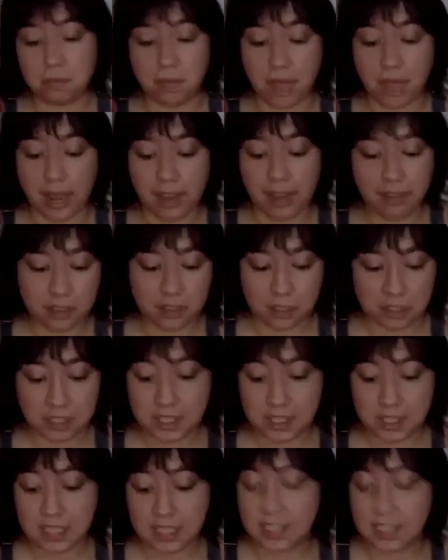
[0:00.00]
life. It's
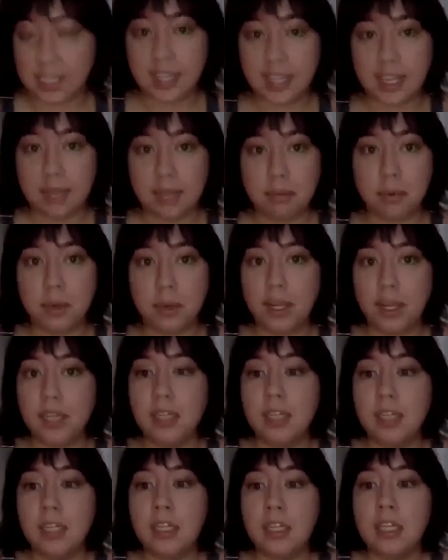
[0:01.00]
just seasoning at that point.